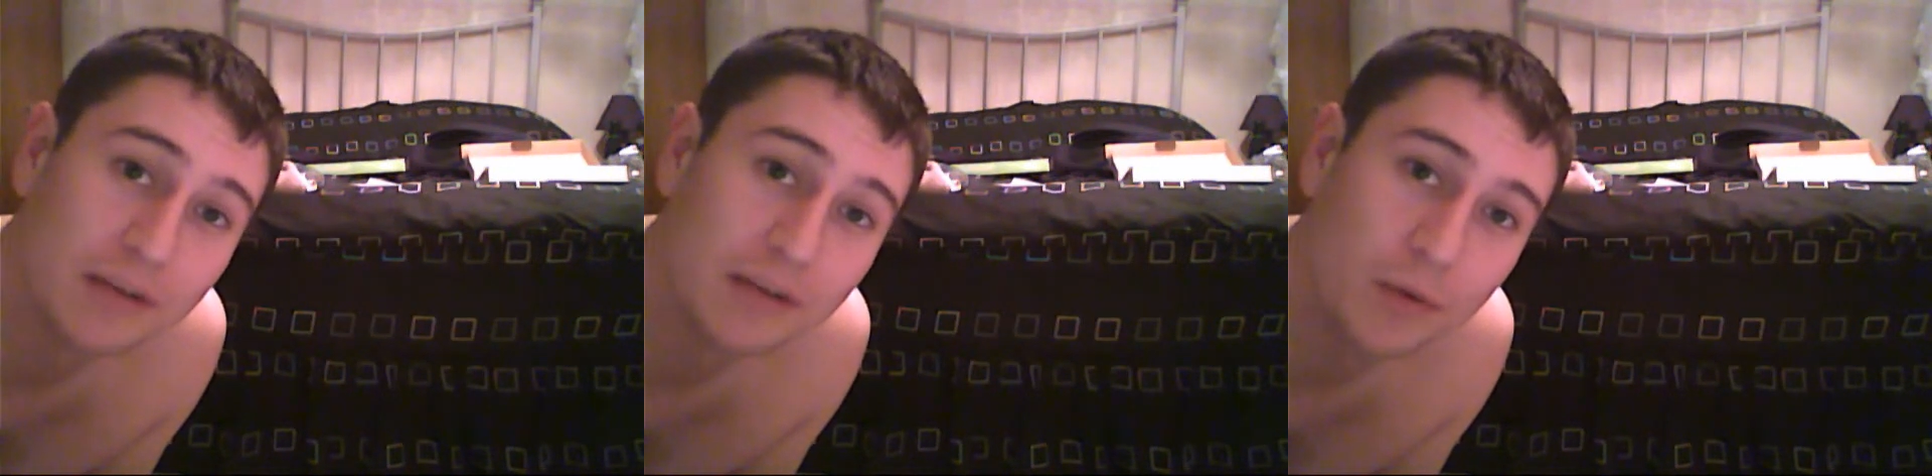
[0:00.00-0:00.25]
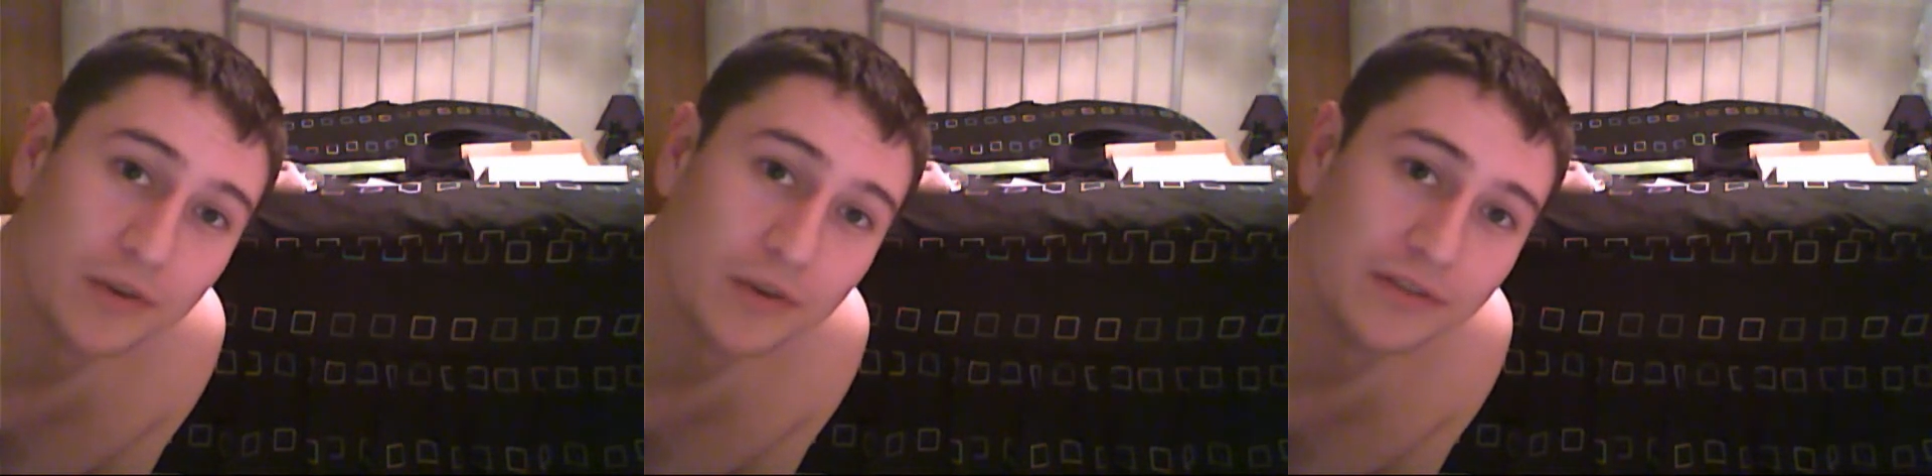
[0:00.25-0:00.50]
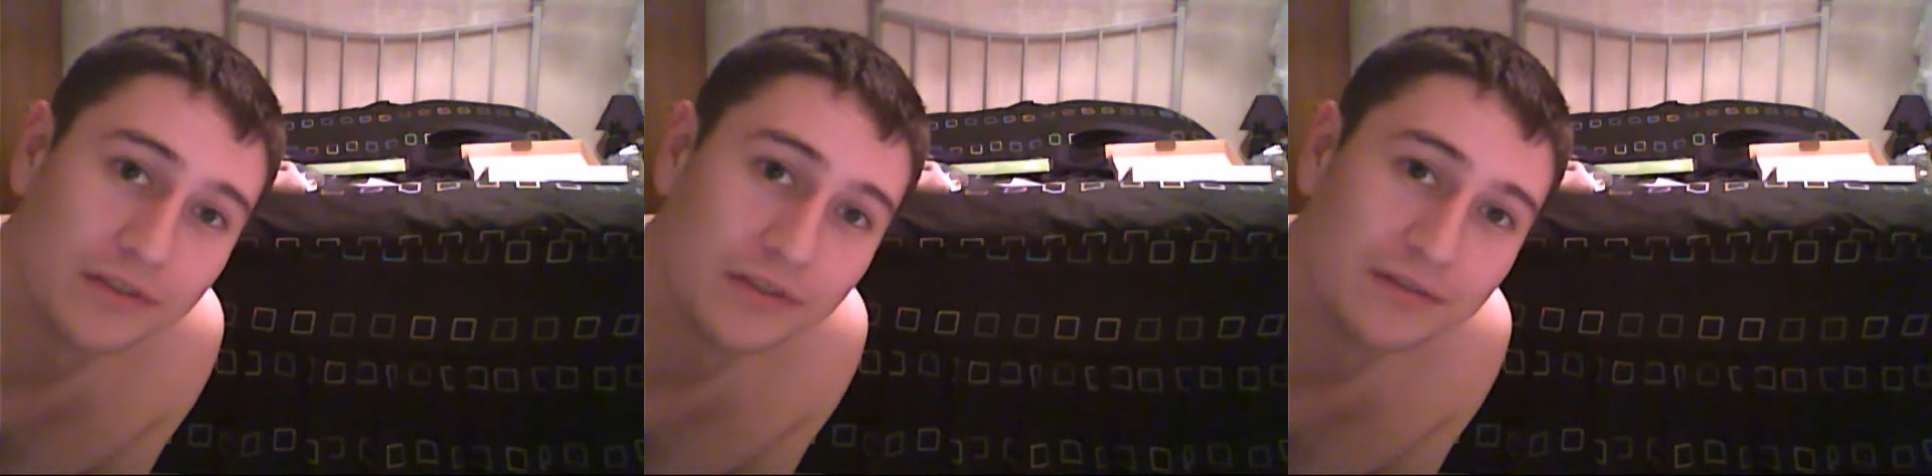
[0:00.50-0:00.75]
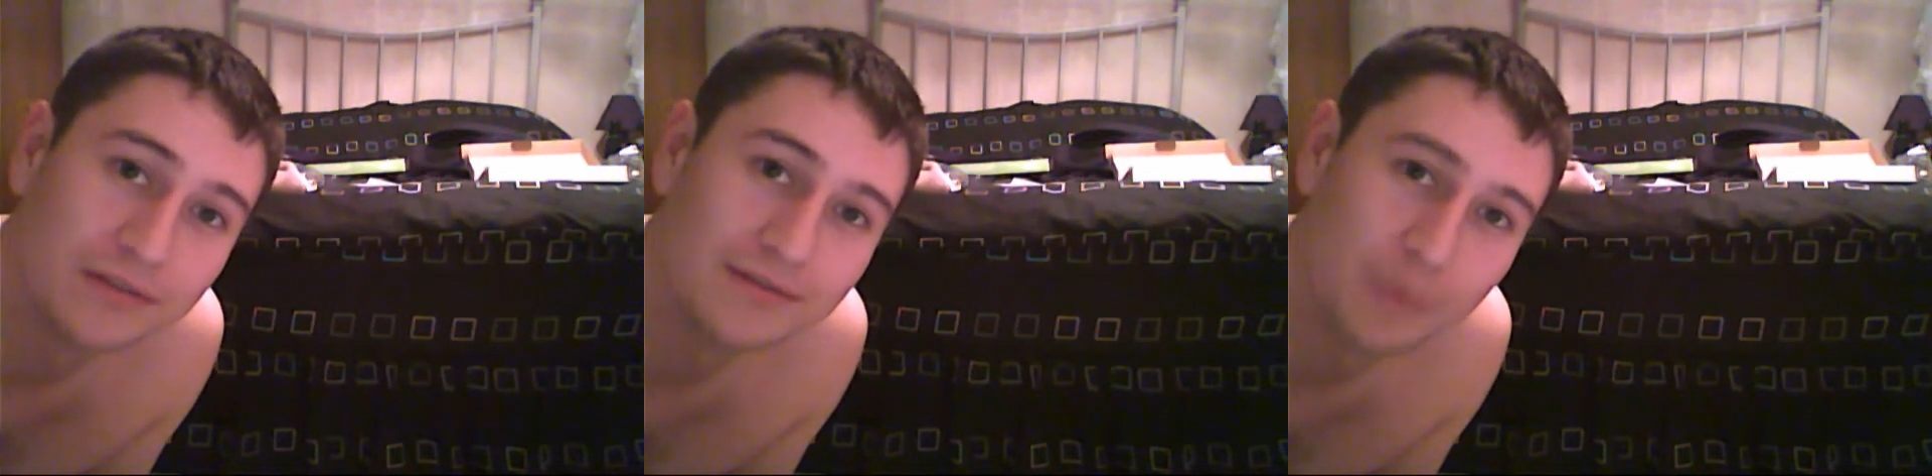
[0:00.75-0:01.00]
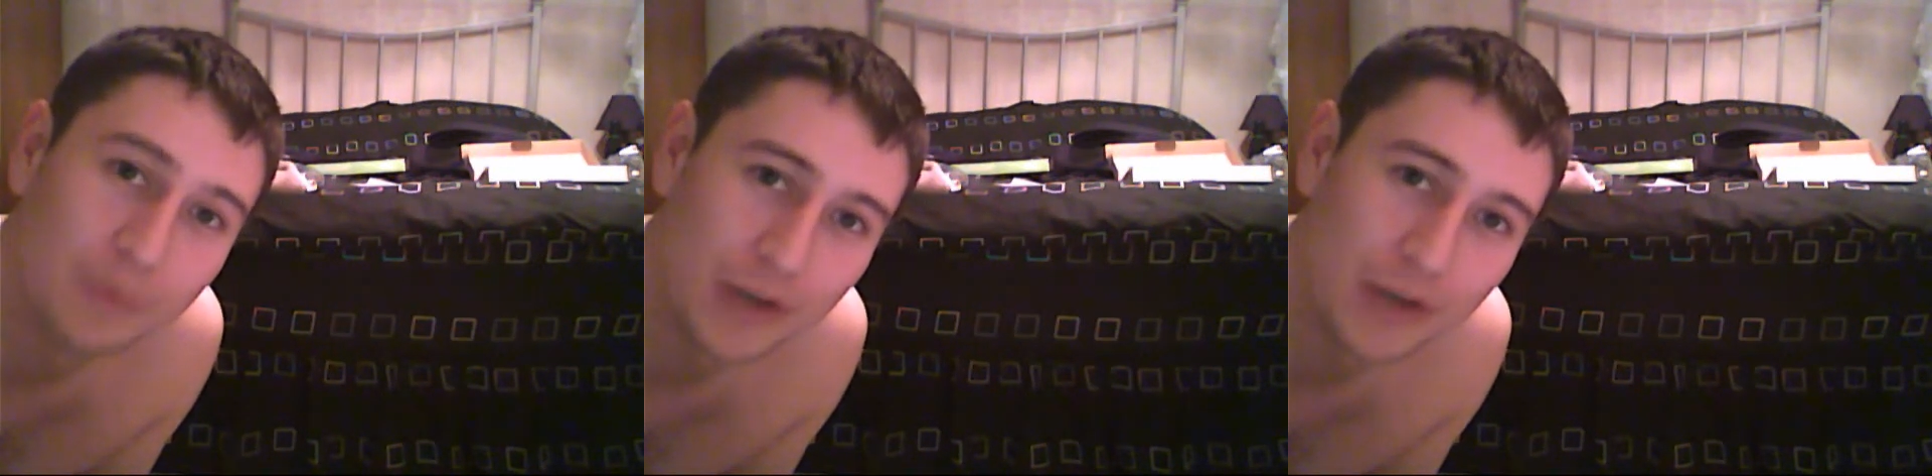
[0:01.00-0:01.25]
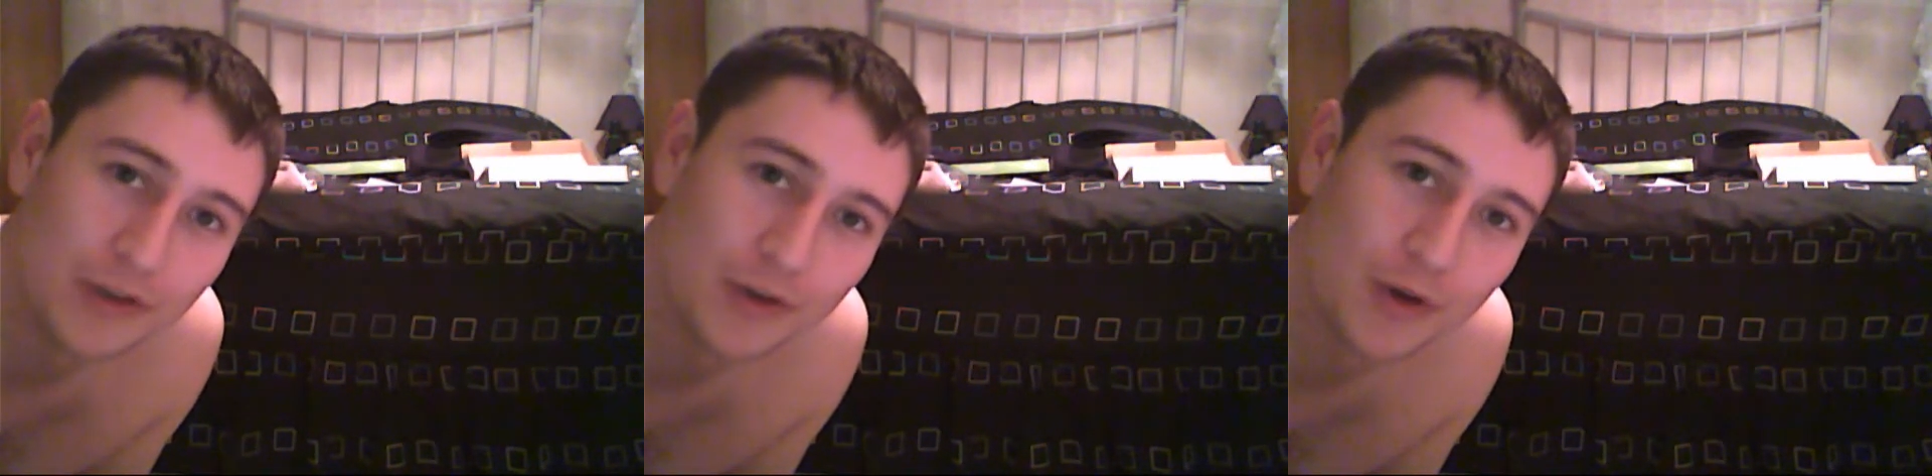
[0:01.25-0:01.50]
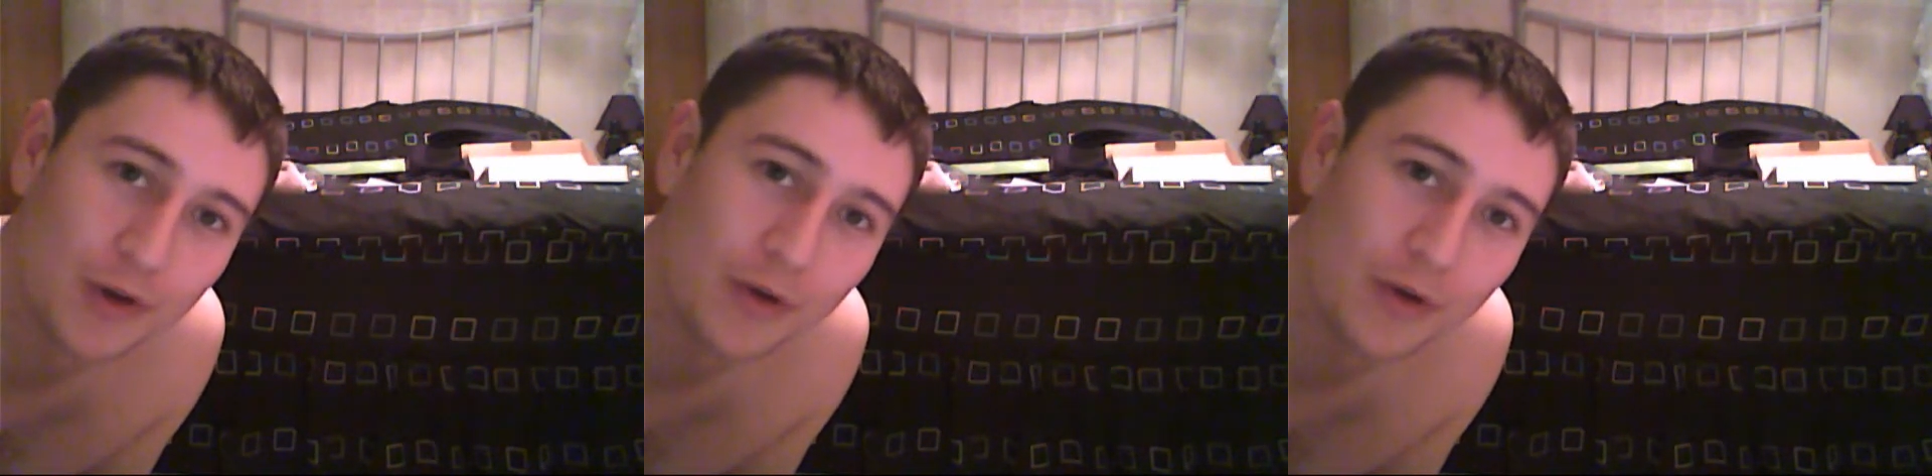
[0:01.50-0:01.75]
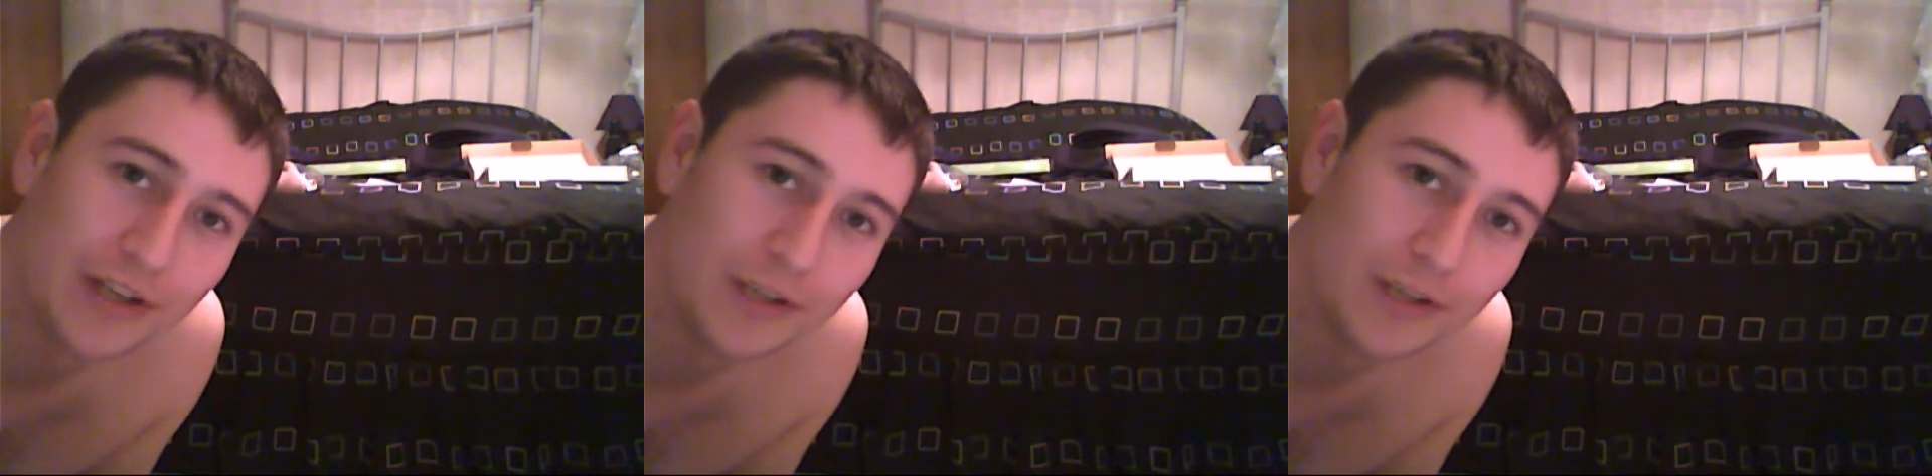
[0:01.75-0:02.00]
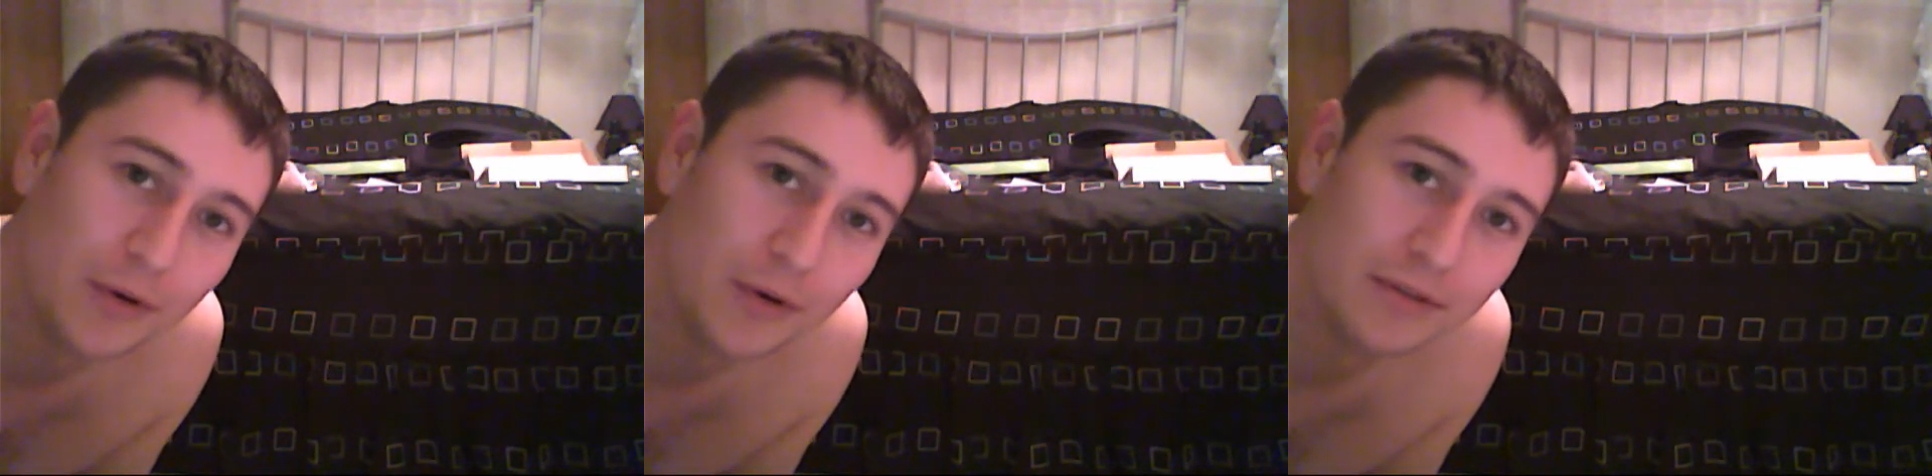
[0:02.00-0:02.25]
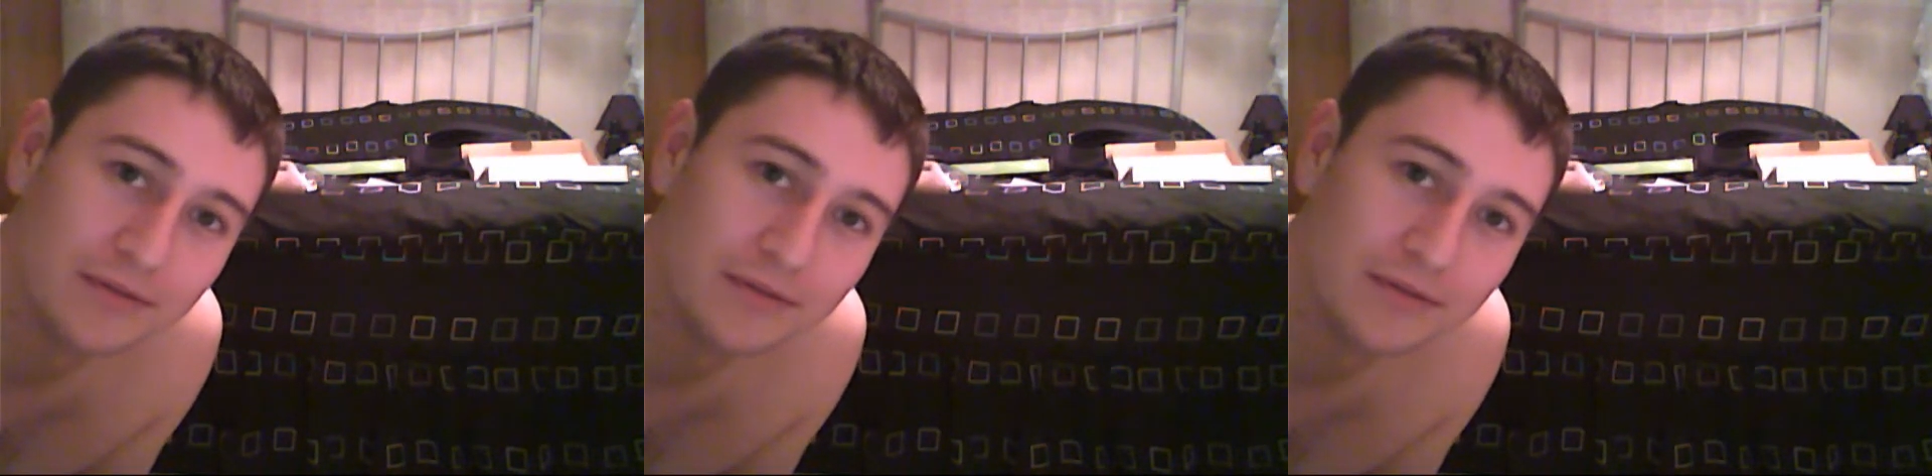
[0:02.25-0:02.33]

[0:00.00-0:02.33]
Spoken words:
emotions, which you should already know.